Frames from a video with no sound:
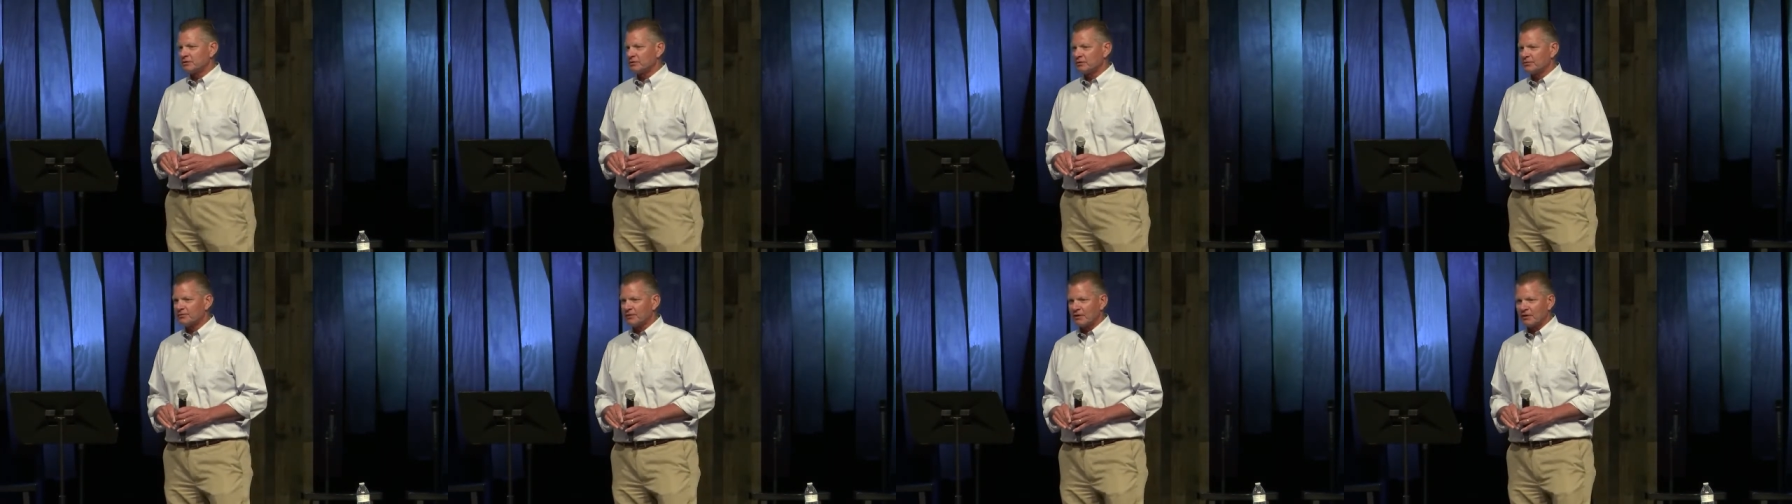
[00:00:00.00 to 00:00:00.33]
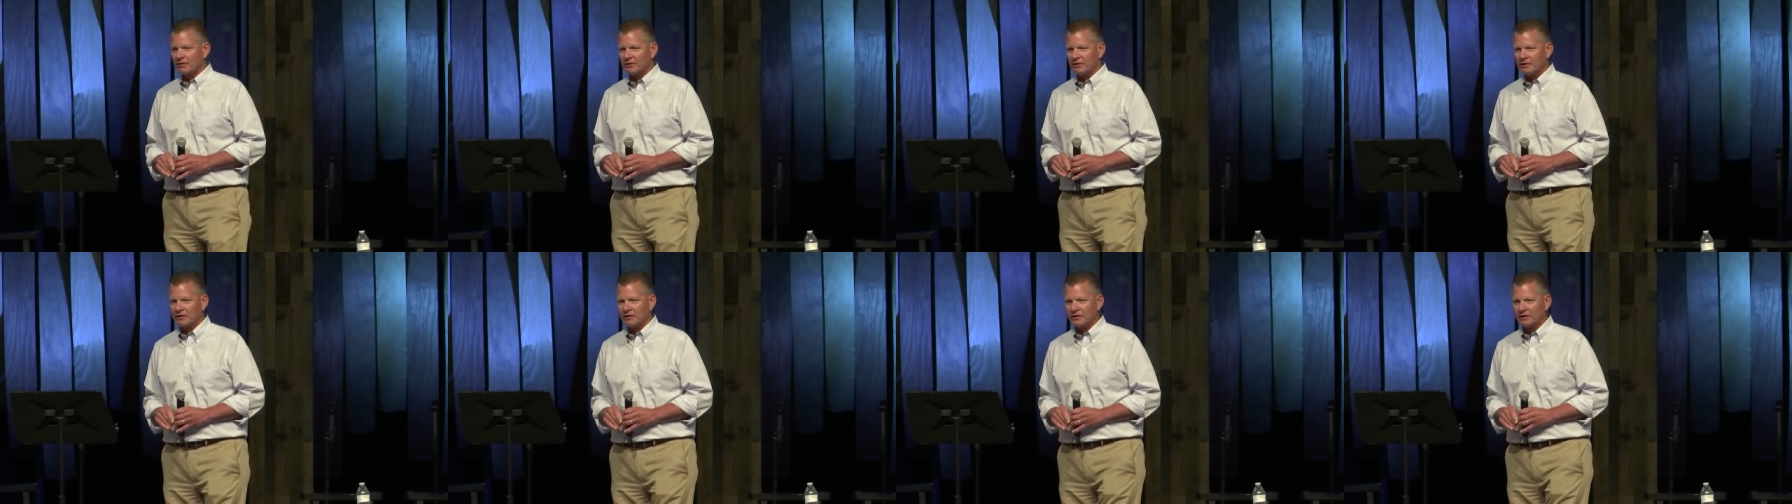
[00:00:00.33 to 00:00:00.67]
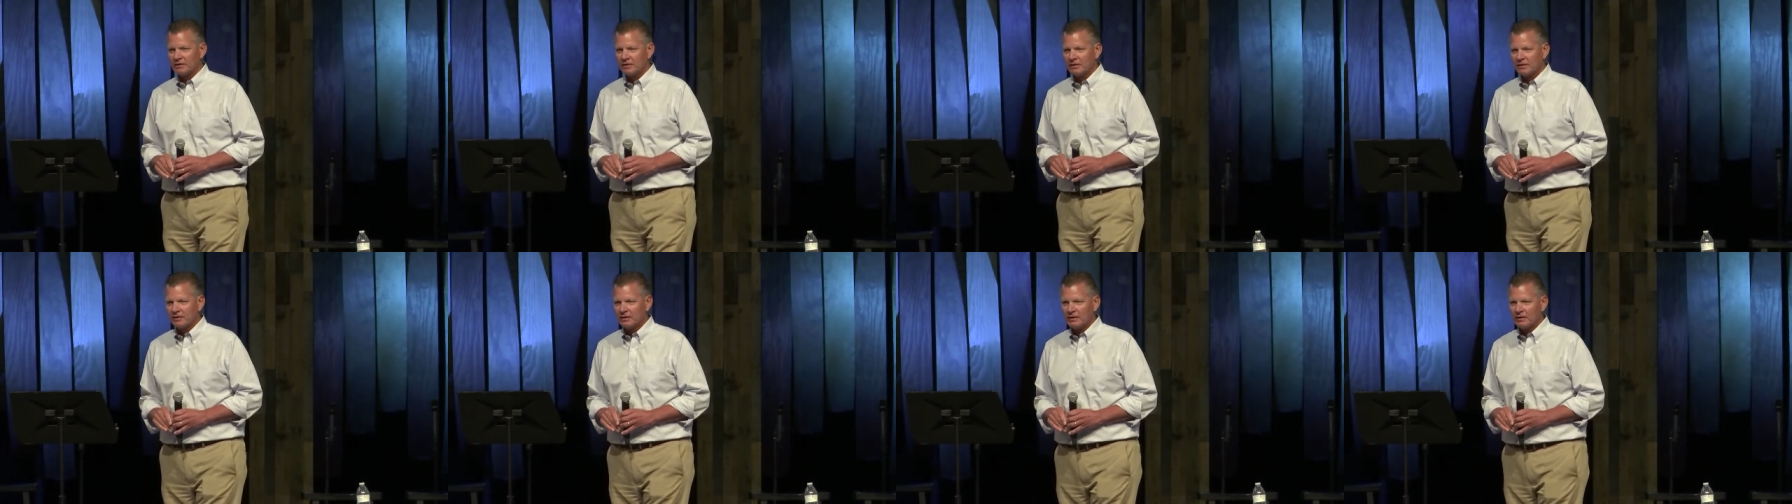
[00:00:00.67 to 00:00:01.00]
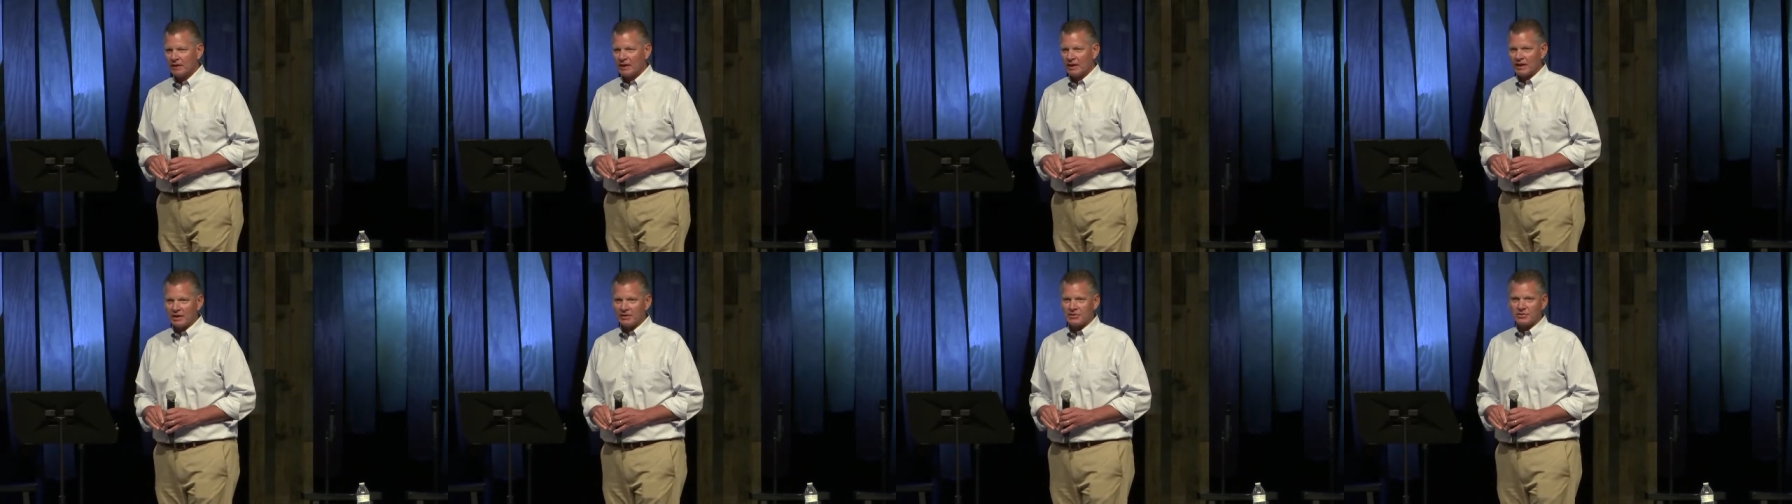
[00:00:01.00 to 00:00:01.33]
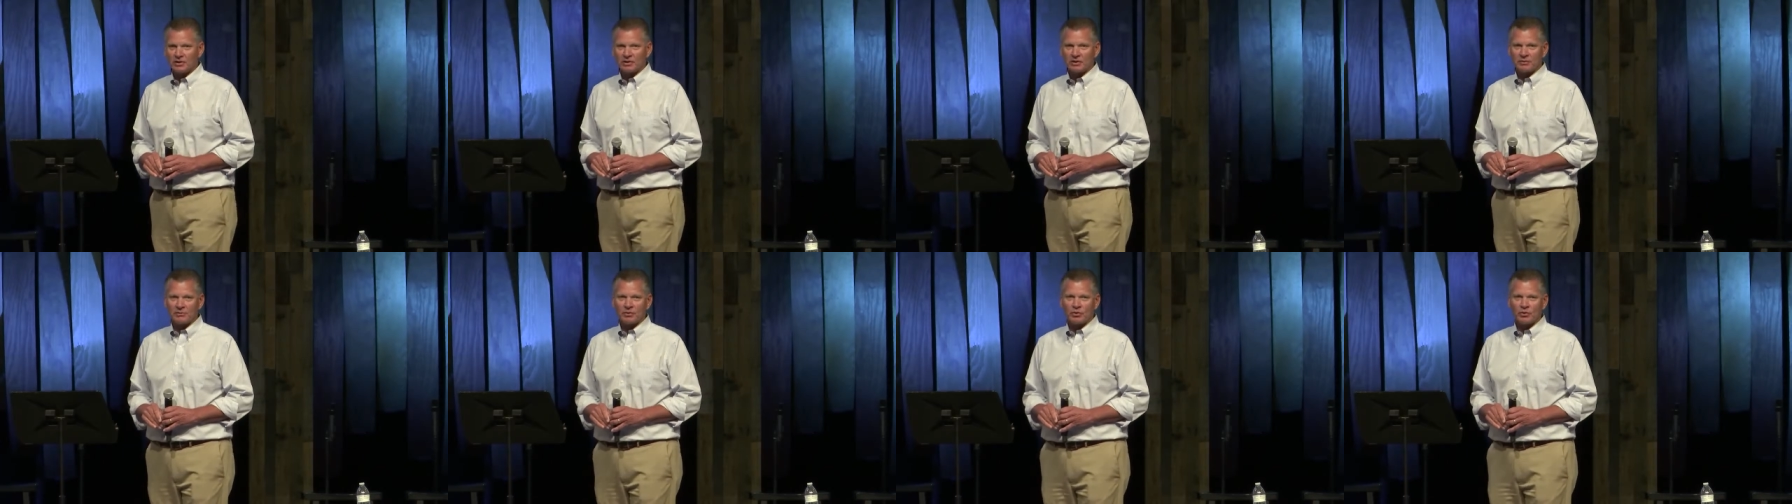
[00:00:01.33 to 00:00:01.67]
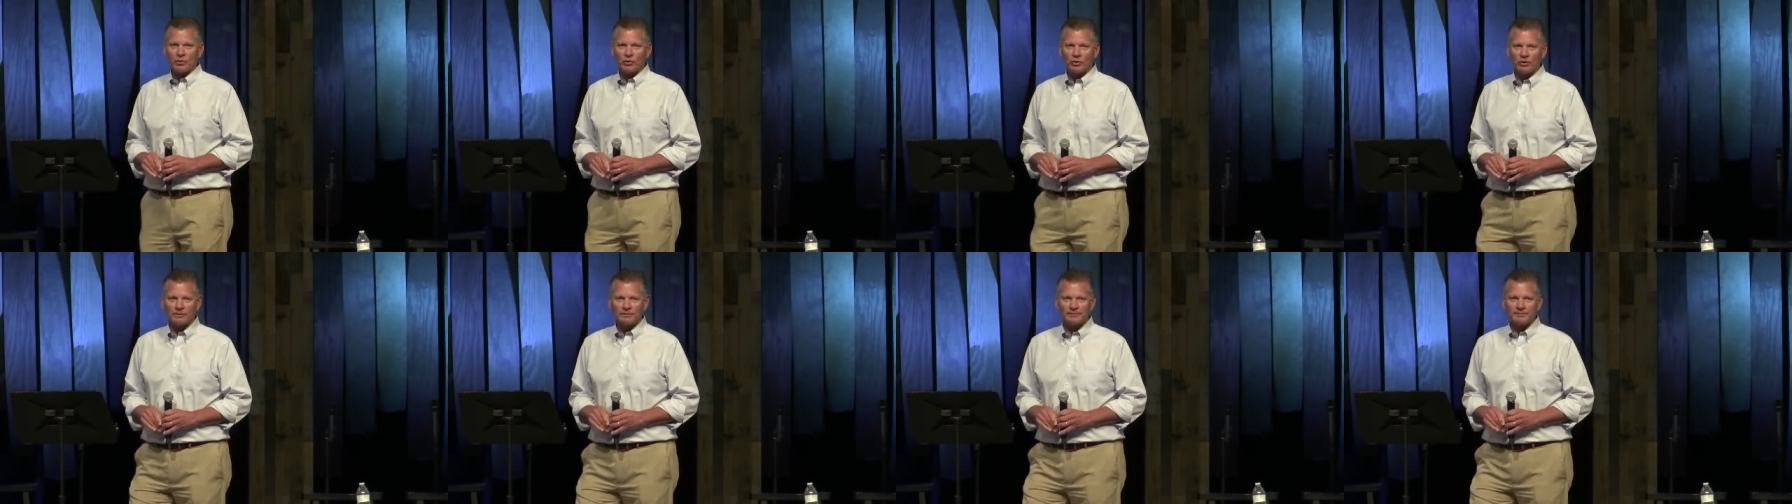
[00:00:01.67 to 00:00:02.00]
to a felony, and I took him to
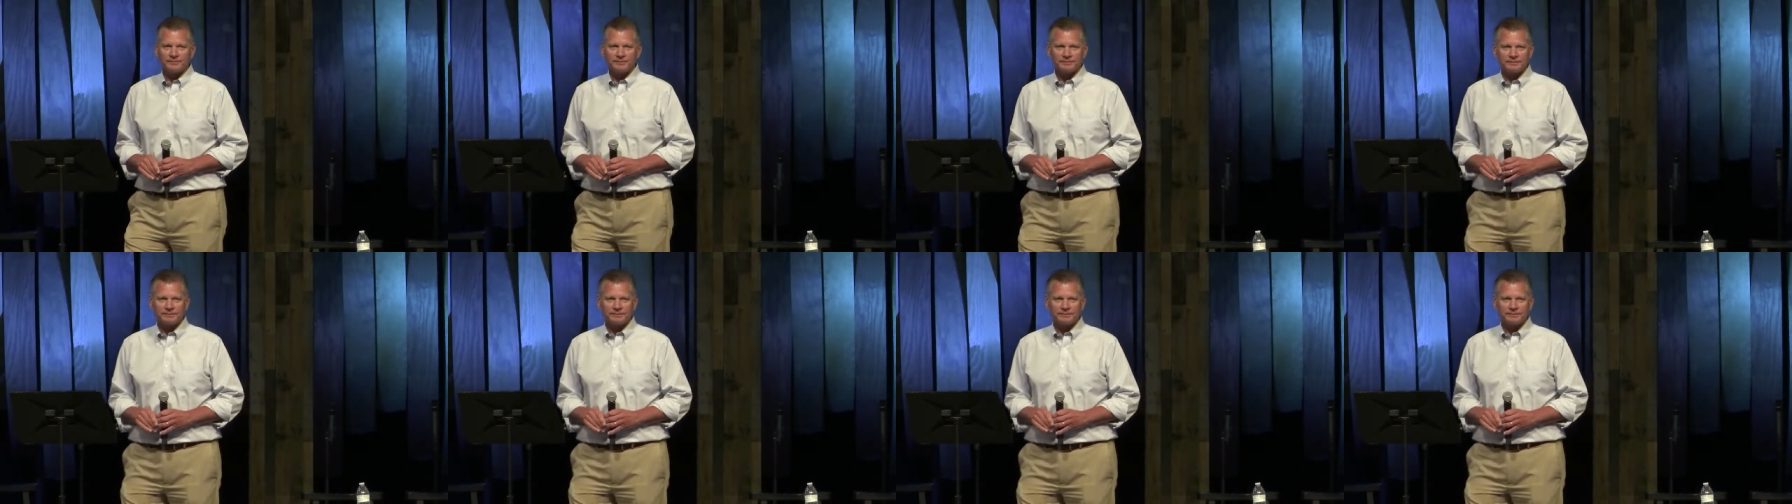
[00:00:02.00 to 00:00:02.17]
court.